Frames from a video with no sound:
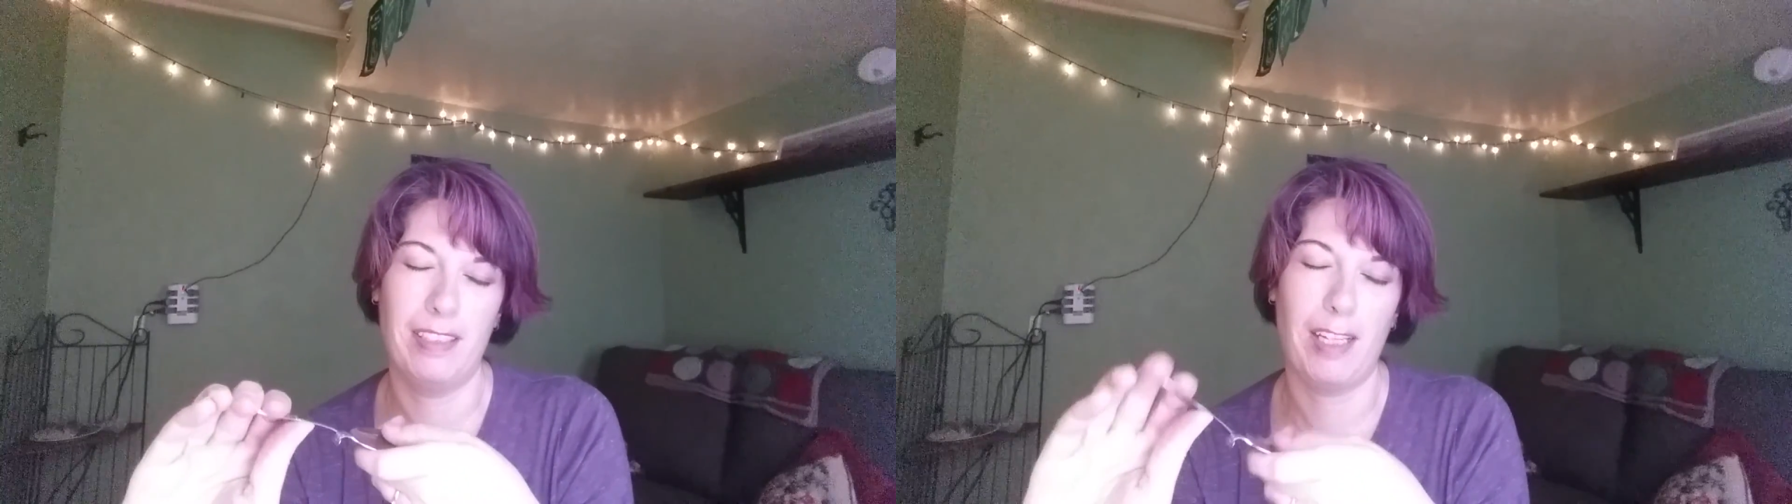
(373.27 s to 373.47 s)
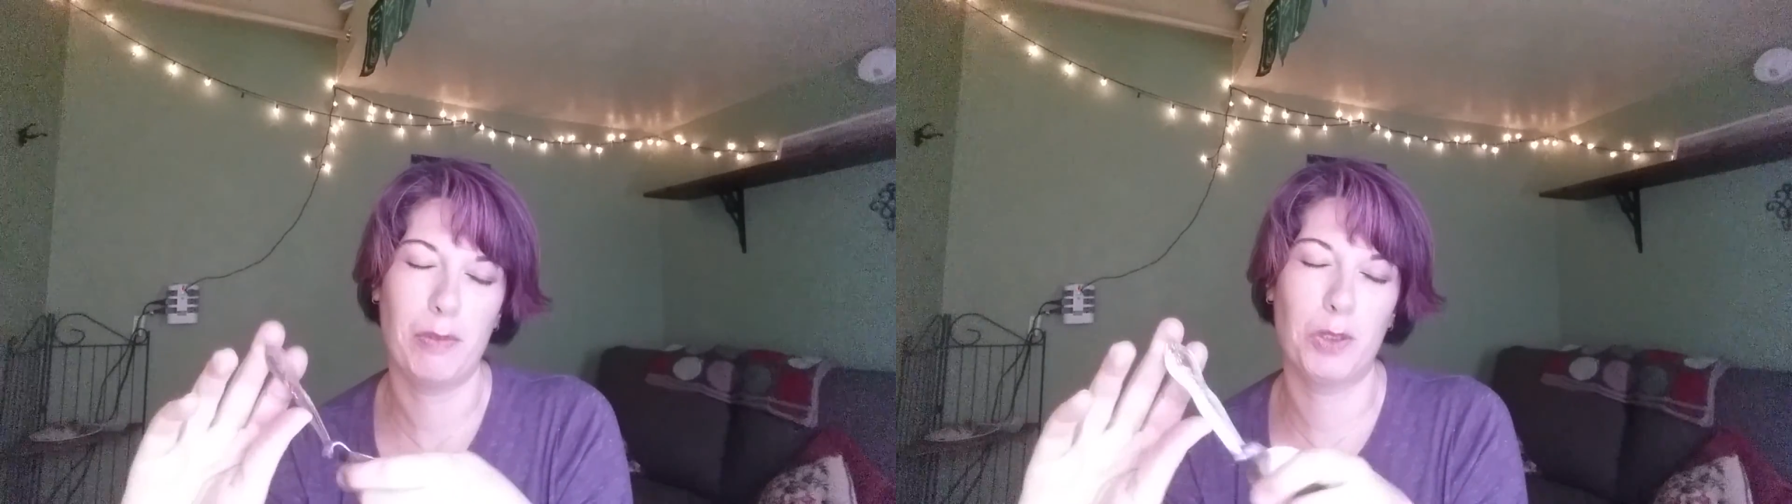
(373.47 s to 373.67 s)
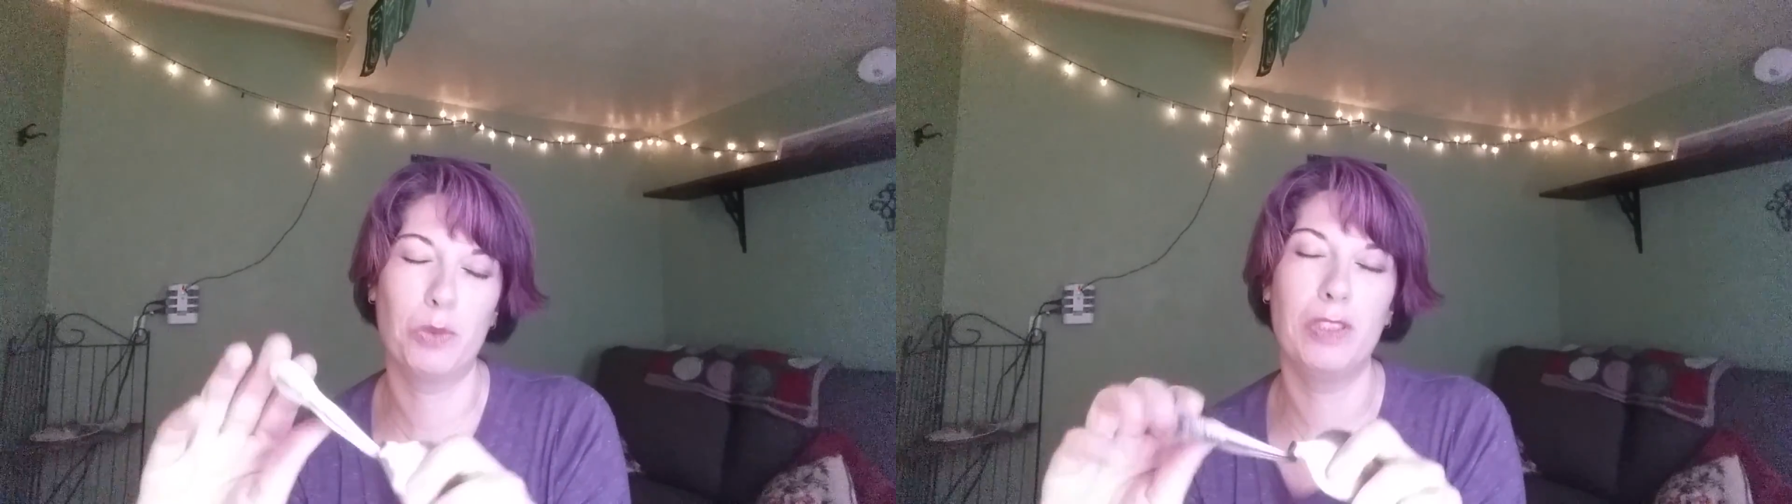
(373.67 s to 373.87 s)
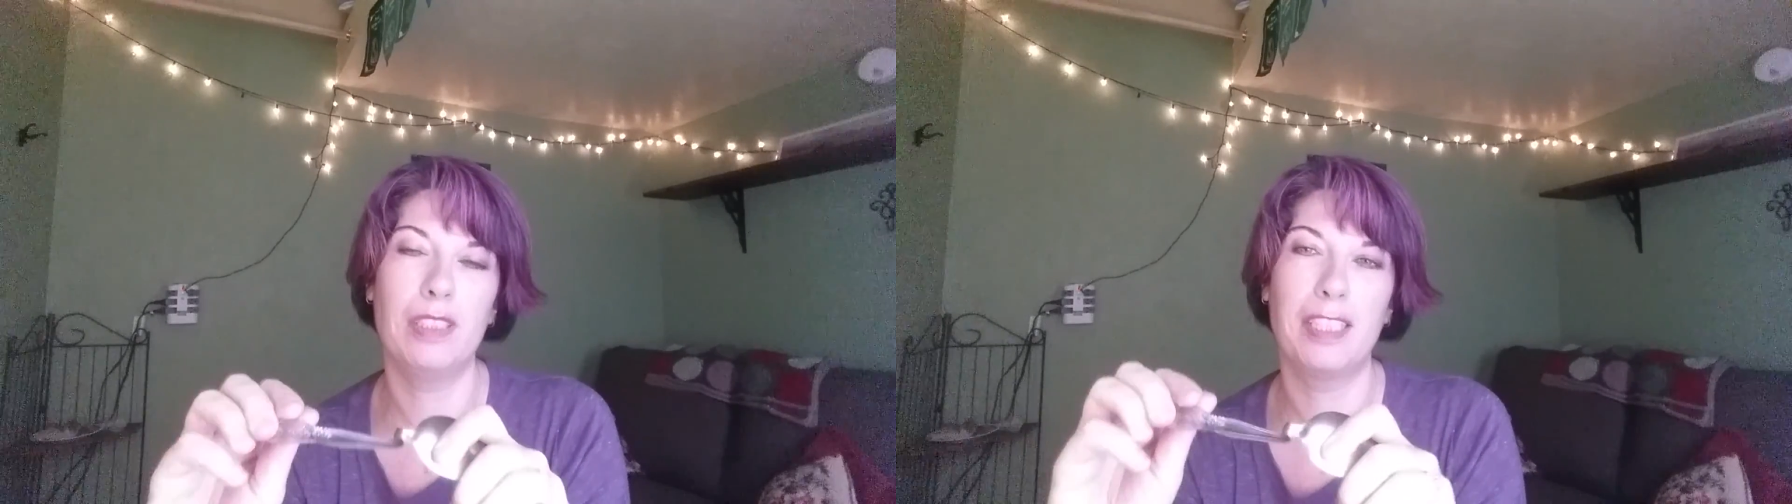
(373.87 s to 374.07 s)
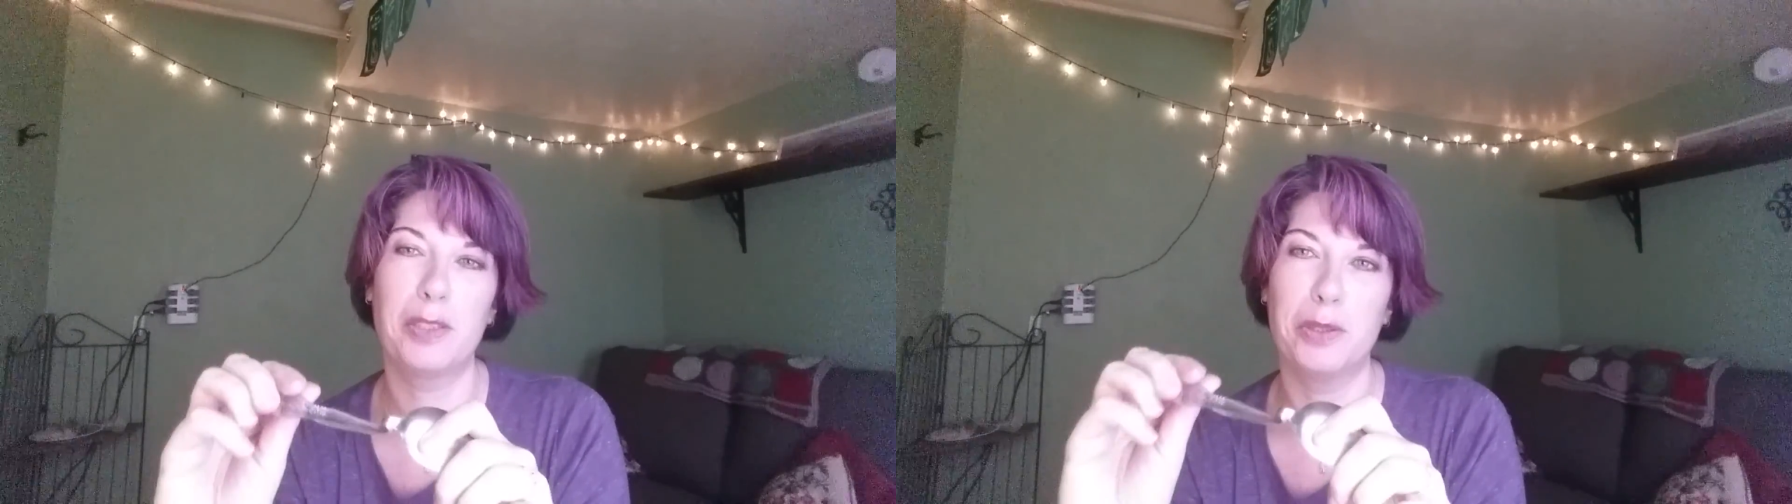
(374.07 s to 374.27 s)
and that was
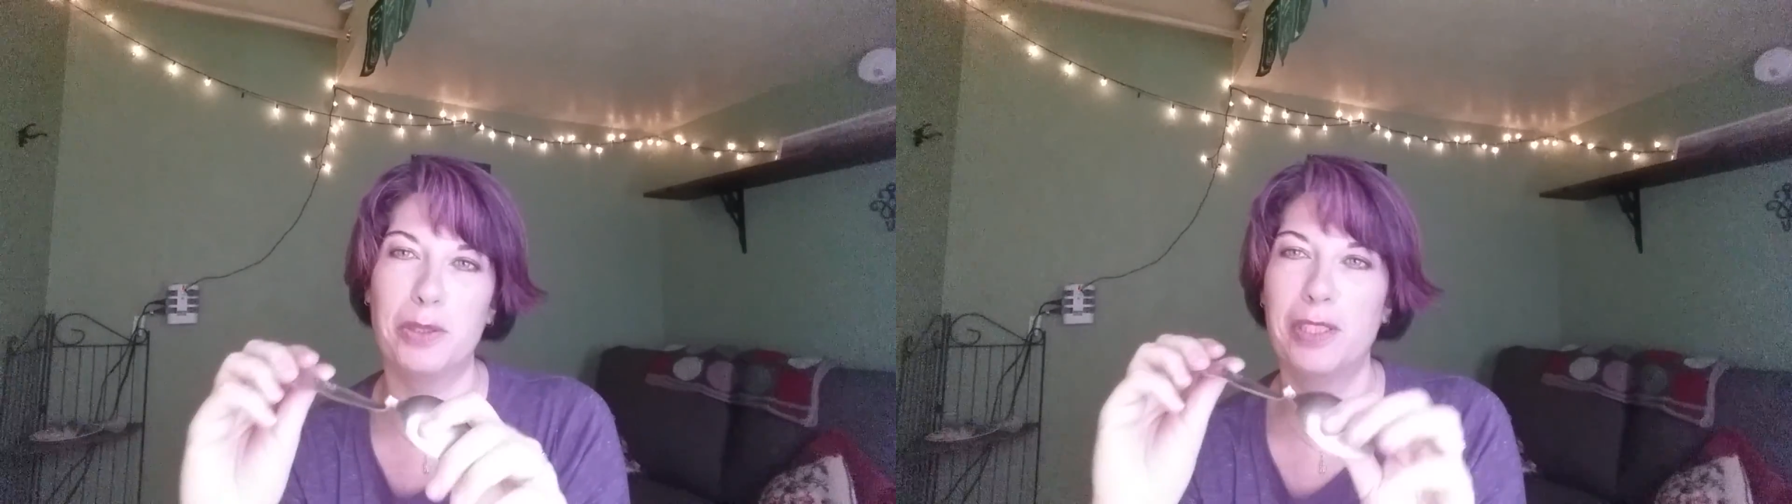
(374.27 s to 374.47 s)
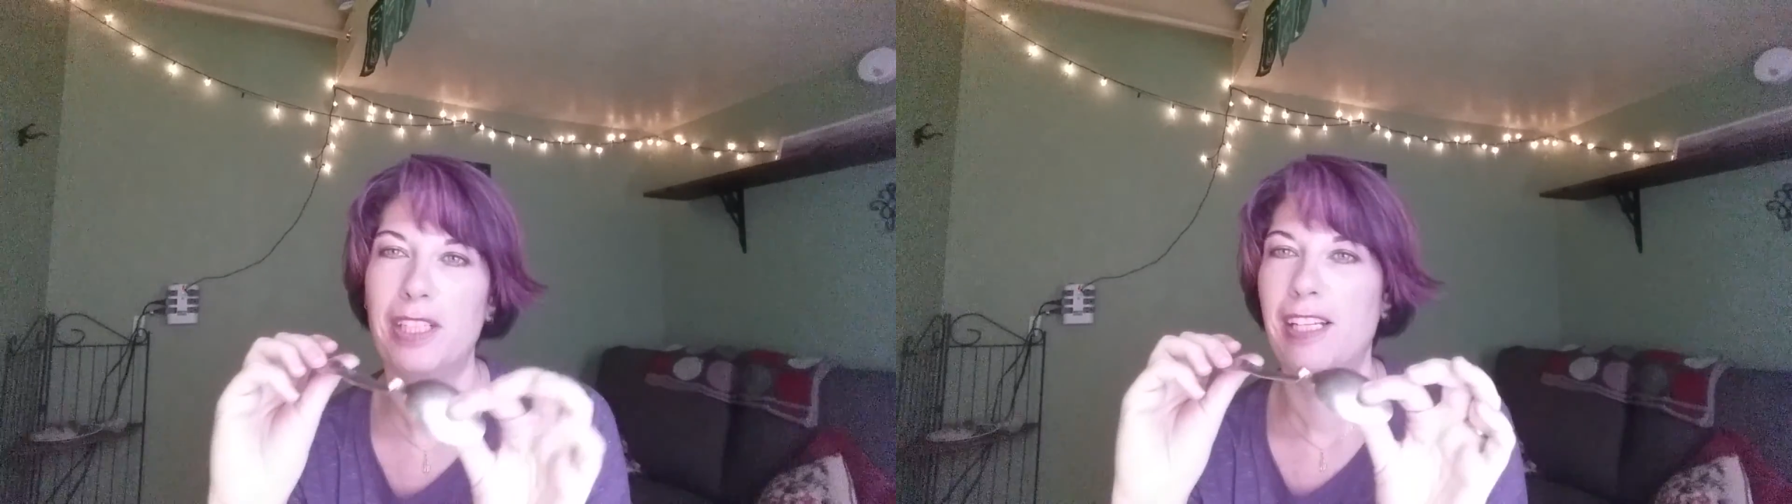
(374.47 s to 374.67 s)
really cool.